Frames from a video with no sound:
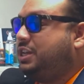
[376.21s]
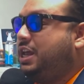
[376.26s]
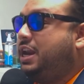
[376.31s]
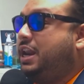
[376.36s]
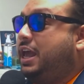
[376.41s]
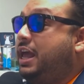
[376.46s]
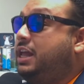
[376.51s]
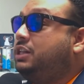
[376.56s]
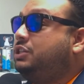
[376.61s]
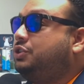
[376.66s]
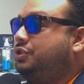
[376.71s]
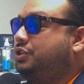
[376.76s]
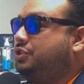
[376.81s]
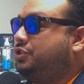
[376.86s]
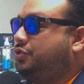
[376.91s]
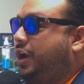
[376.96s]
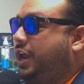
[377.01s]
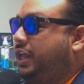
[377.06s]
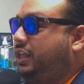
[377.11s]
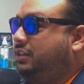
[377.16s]
interest
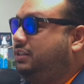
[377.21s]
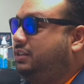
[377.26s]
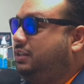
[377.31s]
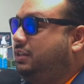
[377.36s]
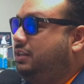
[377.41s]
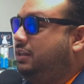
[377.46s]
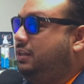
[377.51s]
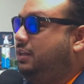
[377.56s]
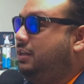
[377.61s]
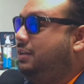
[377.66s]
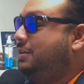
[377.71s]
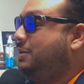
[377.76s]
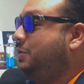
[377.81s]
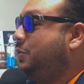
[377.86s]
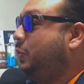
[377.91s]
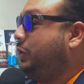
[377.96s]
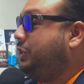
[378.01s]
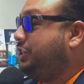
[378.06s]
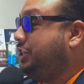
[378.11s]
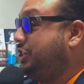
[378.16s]
rate, mm-hmm.
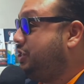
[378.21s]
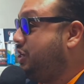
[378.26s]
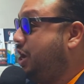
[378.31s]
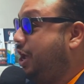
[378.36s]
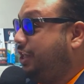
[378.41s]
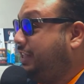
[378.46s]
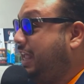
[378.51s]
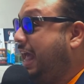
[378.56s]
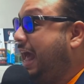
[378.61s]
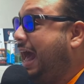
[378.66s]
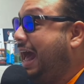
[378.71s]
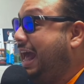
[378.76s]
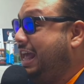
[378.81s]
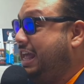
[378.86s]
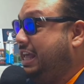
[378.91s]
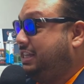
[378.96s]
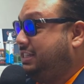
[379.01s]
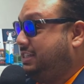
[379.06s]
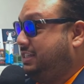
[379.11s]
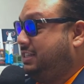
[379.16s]
which is not the
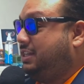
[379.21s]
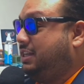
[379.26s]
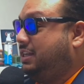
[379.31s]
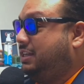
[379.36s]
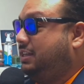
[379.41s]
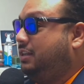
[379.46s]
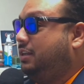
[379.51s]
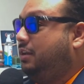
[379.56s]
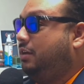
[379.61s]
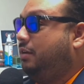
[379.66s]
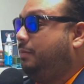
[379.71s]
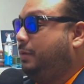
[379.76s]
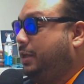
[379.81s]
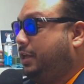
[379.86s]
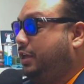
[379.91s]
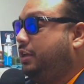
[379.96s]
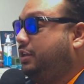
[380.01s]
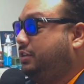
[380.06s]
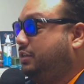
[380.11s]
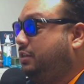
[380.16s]
highest,
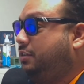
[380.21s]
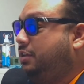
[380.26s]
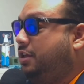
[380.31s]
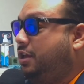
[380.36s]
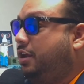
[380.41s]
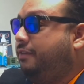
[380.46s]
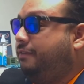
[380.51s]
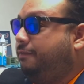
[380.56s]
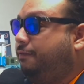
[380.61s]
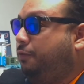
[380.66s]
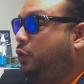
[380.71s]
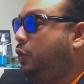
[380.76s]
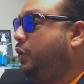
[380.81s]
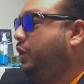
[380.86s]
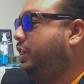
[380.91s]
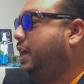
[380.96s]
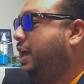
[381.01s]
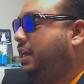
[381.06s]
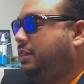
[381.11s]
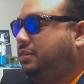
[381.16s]
because mm-hmm. here in
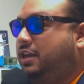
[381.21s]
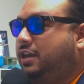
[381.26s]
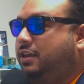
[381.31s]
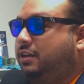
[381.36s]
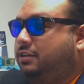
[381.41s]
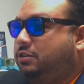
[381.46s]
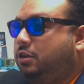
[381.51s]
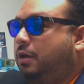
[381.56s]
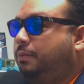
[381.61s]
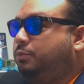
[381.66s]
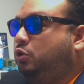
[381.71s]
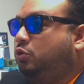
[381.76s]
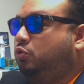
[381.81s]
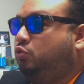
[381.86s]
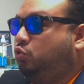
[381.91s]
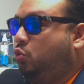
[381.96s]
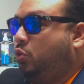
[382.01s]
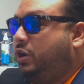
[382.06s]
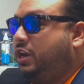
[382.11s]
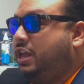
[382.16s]
Florida, I think it's up to
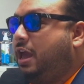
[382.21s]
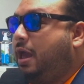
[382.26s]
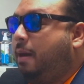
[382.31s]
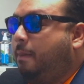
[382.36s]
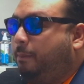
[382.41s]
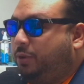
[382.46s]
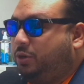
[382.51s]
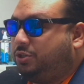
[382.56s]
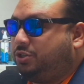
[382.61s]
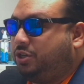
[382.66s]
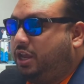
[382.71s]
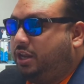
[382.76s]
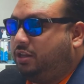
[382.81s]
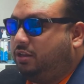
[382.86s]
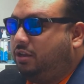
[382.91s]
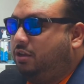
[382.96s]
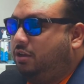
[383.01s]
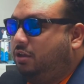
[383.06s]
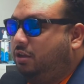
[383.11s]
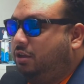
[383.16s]
28%.
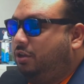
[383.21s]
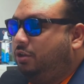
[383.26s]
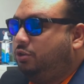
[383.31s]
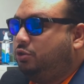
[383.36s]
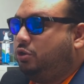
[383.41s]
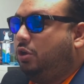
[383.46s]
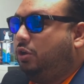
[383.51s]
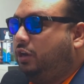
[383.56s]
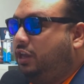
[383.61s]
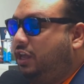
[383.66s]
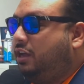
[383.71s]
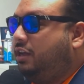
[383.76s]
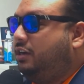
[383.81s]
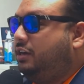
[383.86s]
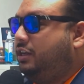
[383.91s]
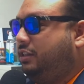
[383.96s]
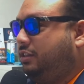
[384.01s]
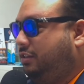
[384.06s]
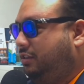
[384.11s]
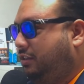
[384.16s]
So
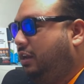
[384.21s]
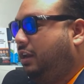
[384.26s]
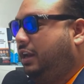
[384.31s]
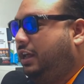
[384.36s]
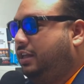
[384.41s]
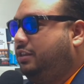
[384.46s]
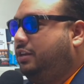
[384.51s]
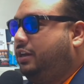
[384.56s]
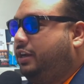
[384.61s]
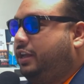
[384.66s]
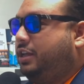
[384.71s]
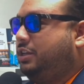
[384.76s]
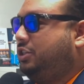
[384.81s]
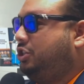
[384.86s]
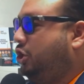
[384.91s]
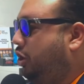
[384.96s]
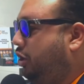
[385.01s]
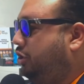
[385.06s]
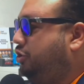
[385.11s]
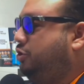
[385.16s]
legally, the lender can
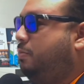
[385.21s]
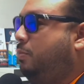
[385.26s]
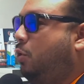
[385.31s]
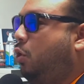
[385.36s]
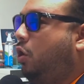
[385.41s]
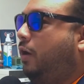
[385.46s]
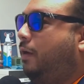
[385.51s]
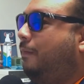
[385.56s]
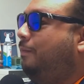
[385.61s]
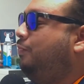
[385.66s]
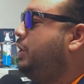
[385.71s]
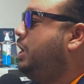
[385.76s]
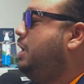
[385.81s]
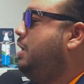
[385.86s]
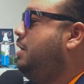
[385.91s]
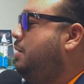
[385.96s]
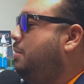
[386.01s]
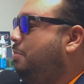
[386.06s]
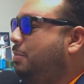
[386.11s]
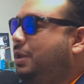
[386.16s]
charge you more.
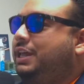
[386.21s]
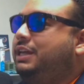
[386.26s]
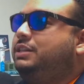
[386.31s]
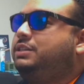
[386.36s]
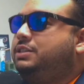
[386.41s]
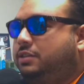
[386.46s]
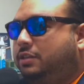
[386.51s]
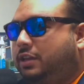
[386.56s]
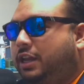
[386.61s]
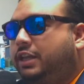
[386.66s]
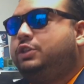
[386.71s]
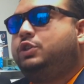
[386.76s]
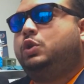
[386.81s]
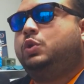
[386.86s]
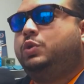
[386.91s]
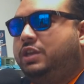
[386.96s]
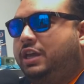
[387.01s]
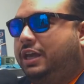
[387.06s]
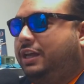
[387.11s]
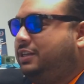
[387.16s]
But let's do
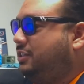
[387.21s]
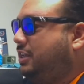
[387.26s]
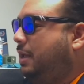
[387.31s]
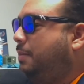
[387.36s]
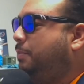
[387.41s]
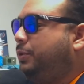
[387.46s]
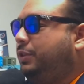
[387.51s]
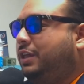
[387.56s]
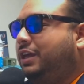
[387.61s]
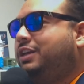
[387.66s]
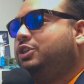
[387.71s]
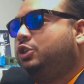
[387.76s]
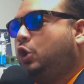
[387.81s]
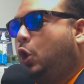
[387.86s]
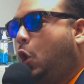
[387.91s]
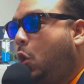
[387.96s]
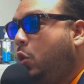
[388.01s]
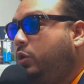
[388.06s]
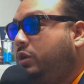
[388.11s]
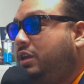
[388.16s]
the example that is
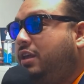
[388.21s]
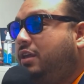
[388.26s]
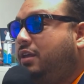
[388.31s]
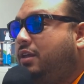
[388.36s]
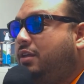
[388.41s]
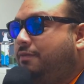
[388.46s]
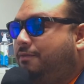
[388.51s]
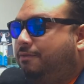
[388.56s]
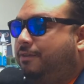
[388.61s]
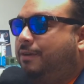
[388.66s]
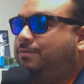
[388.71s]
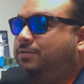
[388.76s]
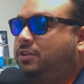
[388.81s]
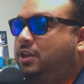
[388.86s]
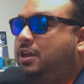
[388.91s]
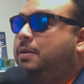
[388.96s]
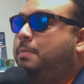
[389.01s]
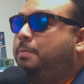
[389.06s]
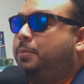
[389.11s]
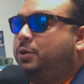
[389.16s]
only
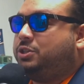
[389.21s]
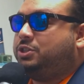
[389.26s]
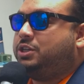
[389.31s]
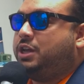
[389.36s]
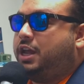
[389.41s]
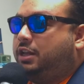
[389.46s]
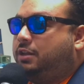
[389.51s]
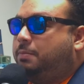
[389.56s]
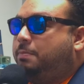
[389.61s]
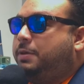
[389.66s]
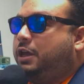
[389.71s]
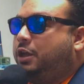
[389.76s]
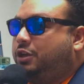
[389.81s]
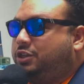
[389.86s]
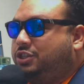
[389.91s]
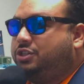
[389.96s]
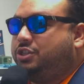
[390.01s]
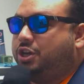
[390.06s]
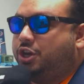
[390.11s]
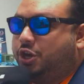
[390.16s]
15% because
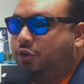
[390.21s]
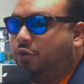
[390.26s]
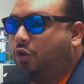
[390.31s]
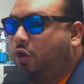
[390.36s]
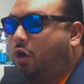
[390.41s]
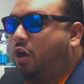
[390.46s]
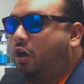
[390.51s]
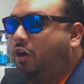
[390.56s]
it's a new car.